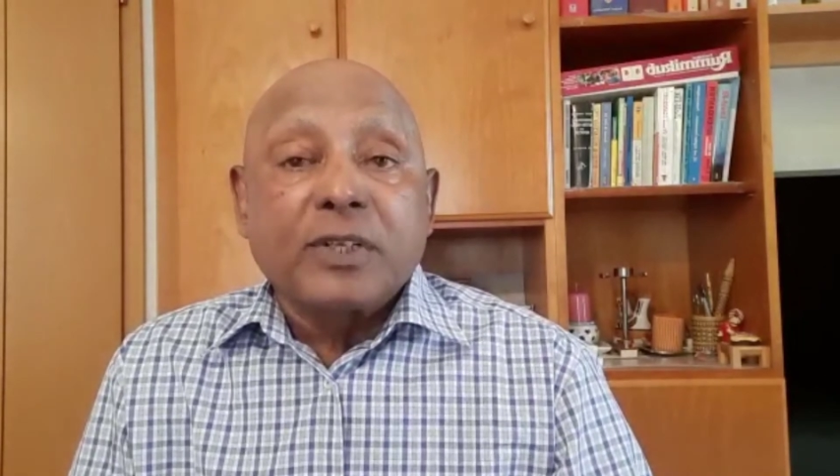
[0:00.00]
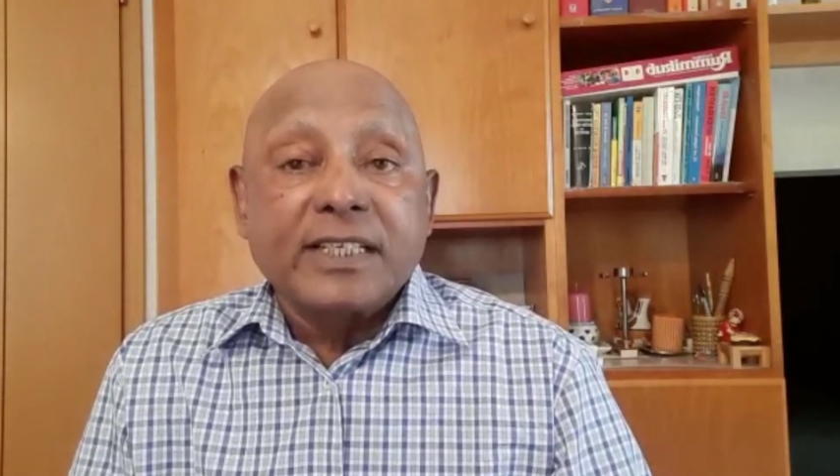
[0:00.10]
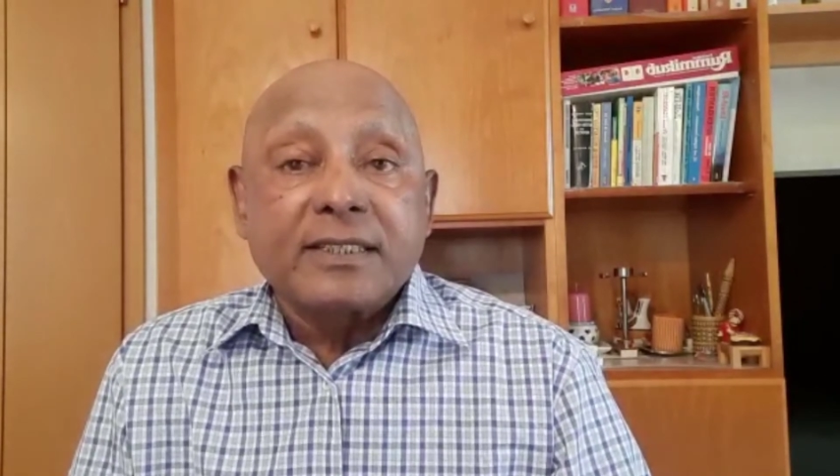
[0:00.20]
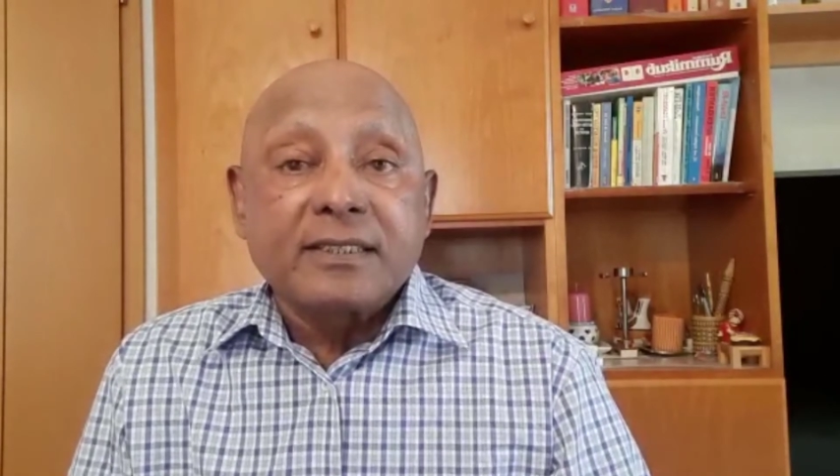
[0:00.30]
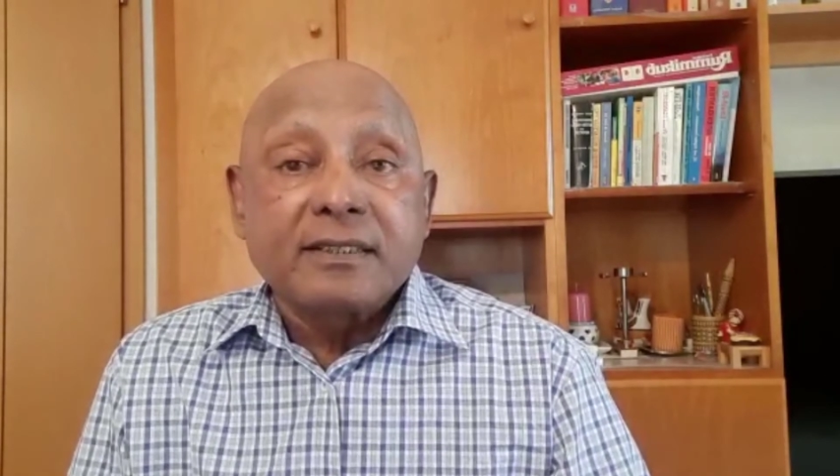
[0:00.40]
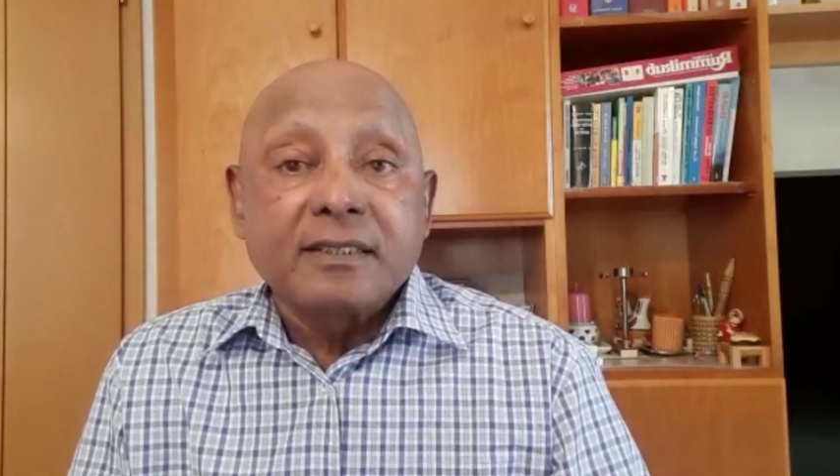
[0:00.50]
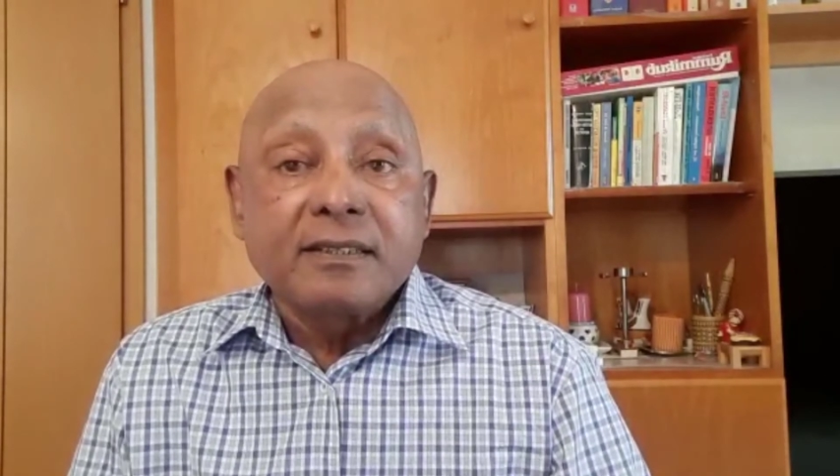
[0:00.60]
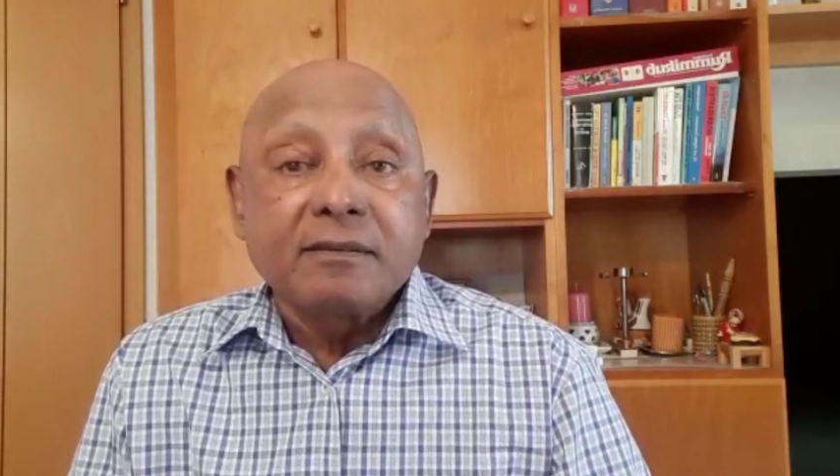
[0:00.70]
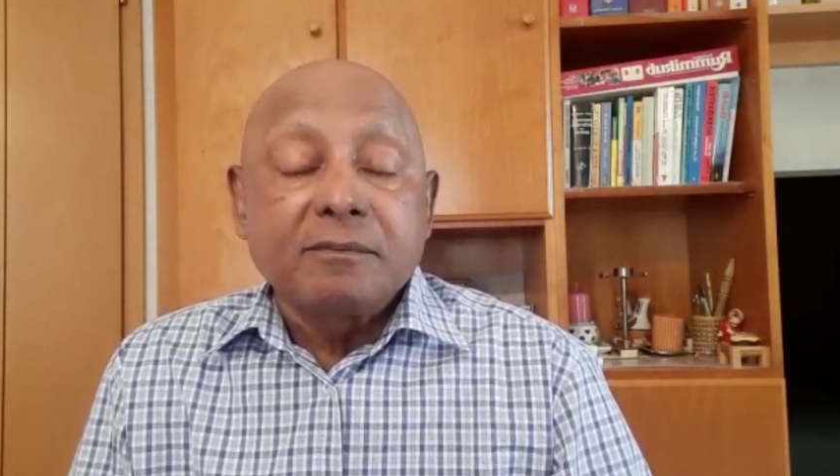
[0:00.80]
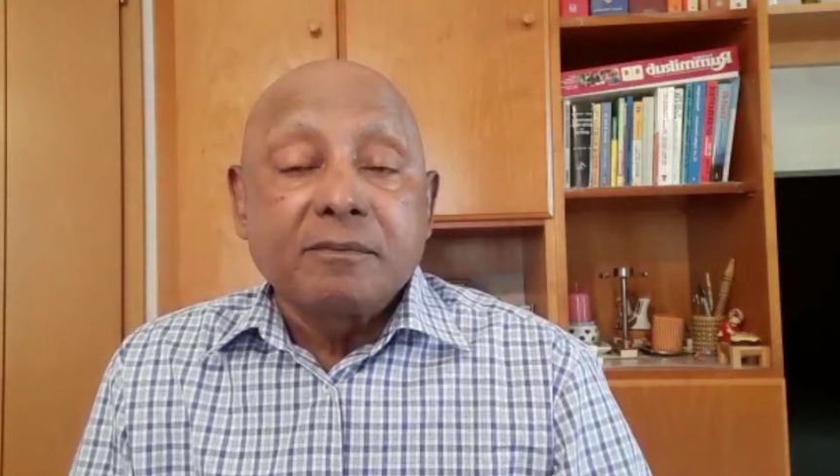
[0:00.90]
these
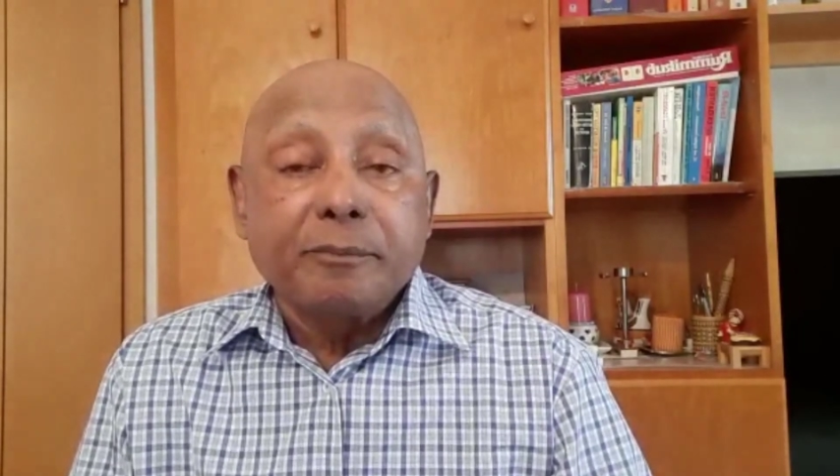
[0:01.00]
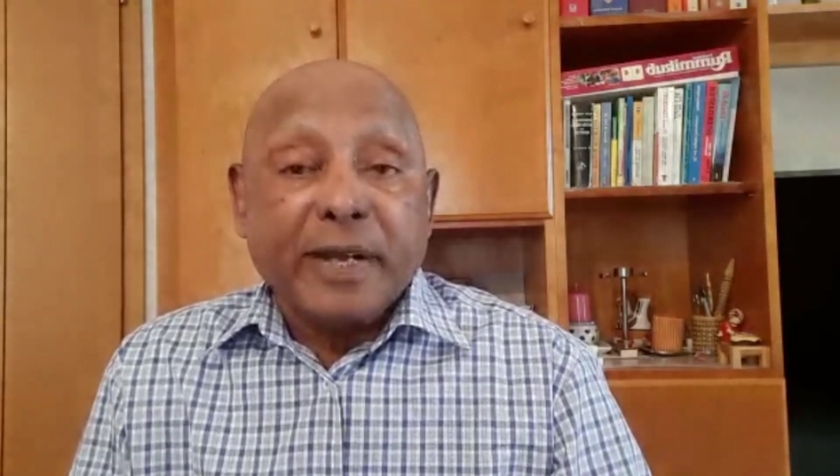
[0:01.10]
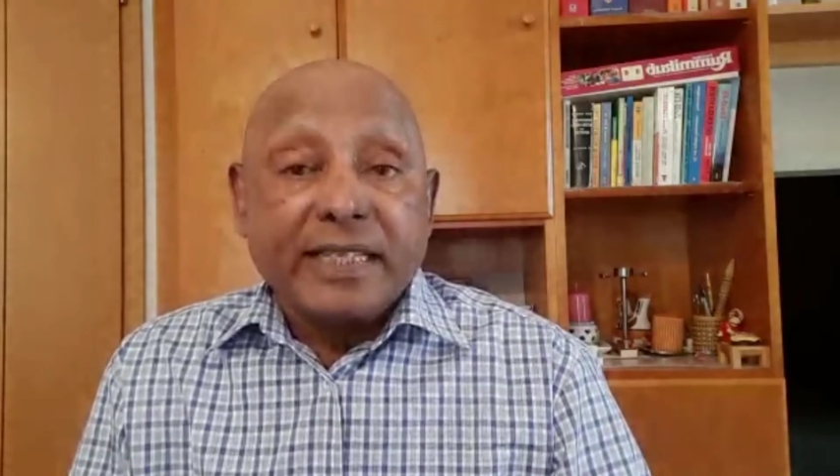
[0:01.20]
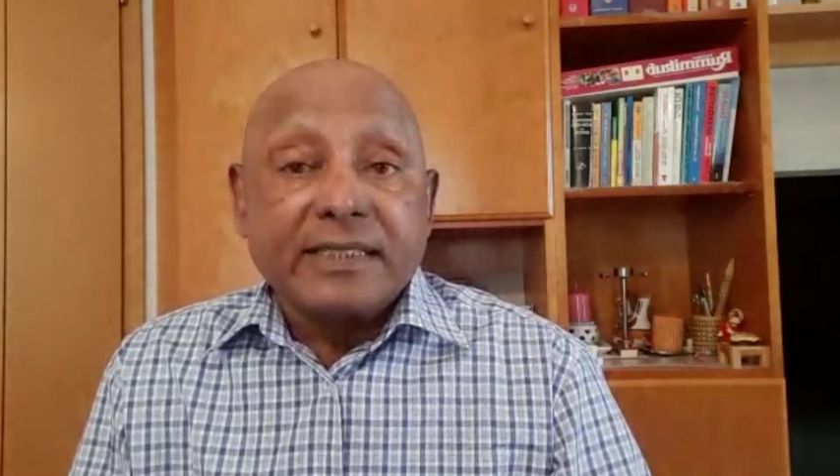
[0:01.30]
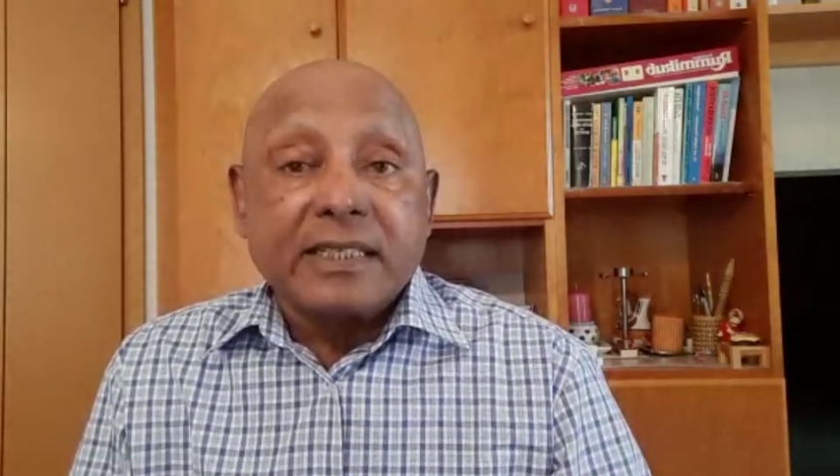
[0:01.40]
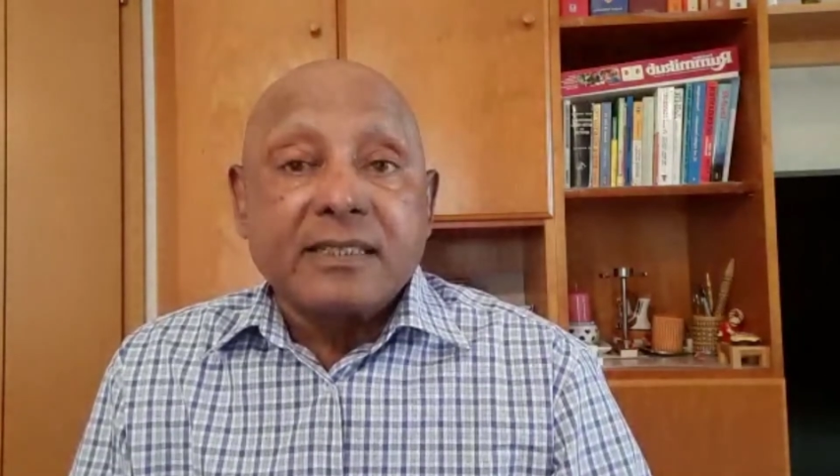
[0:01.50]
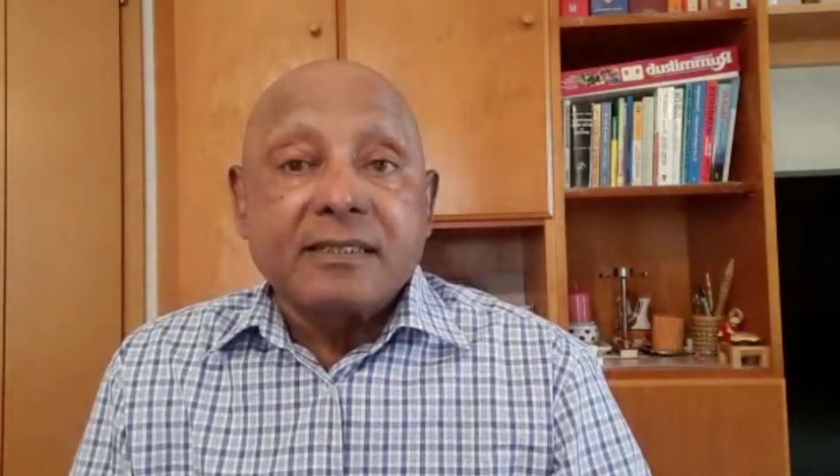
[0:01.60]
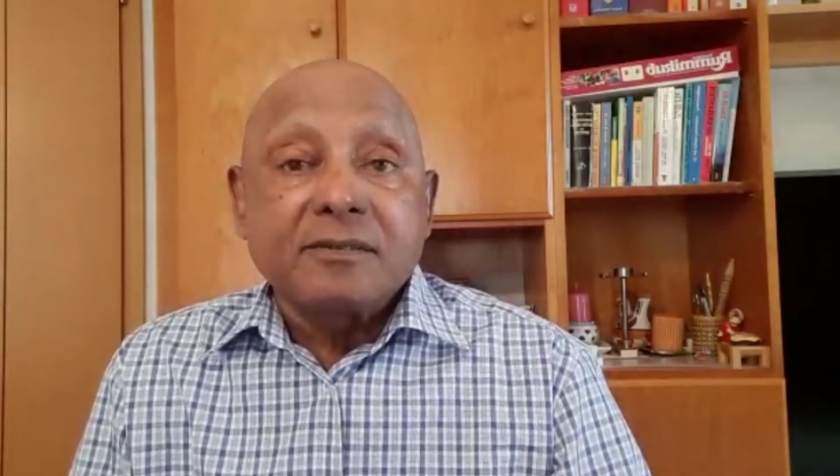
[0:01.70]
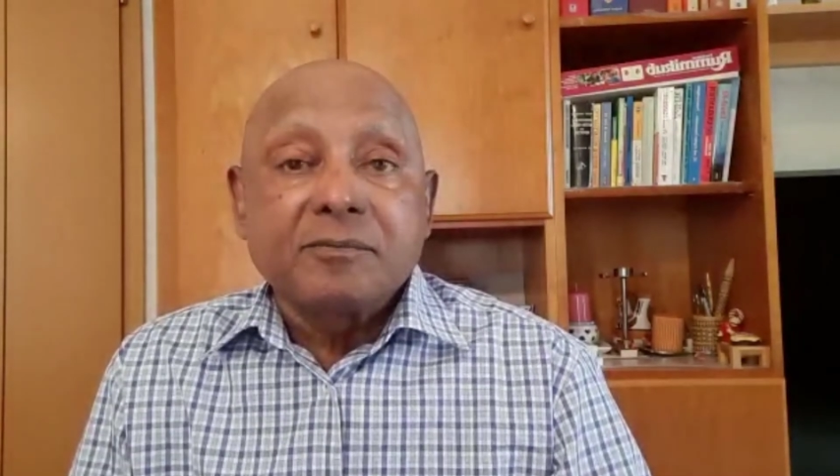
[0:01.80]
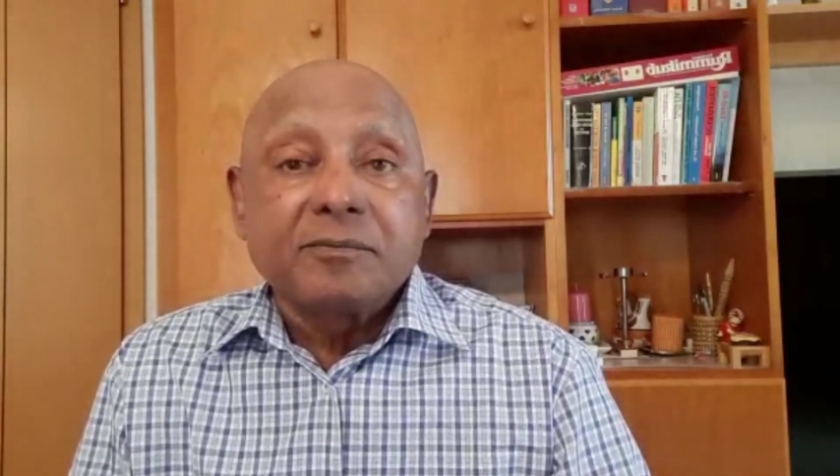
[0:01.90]
medicines.